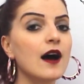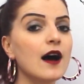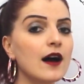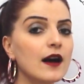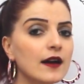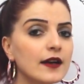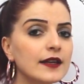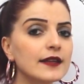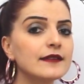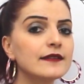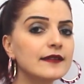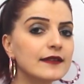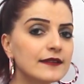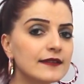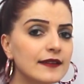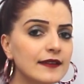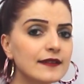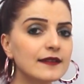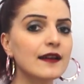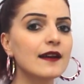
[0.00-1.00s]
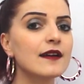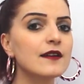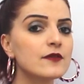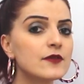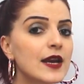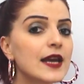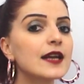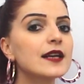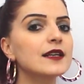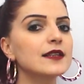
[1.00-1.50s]
I did it
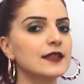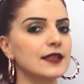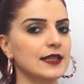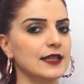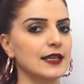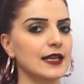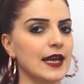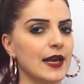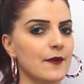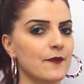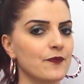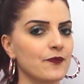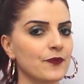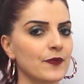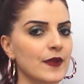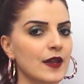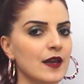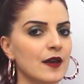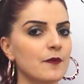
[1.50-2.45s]
regularly.